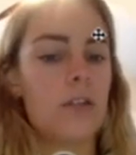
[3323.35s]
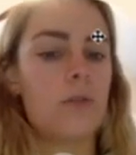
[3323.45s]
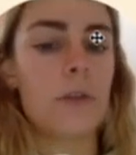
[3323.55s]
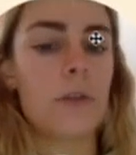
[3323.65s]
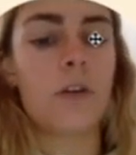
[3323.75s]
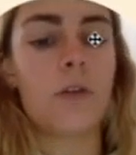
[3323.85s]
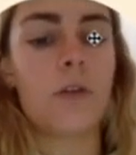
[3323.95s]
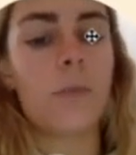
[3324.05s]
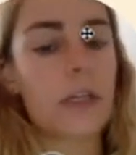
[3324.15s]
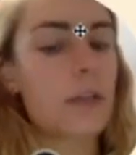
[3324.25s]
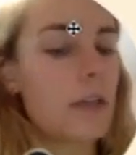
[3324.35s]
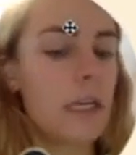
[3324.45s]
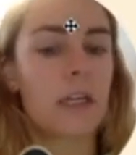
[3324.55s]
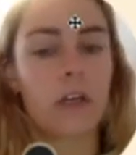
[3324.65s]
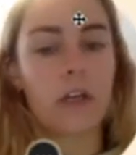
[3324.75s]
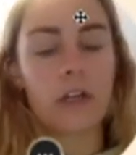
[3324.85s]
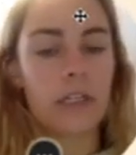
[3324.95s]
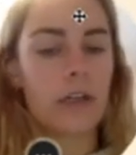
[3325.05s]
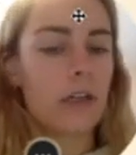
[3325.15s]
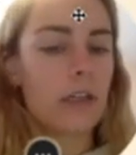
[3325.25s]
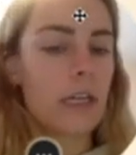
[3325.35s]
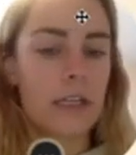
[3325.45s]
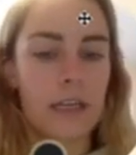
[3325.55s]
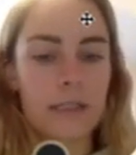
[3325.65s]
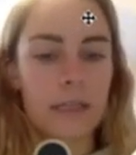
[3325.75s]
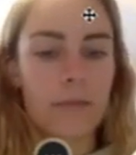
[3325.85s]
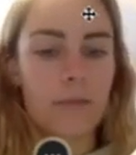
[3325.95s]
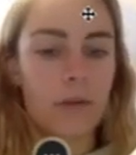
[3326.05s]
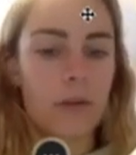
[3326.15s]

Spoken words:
doing your homework, eating a good dinner, getting that sleep.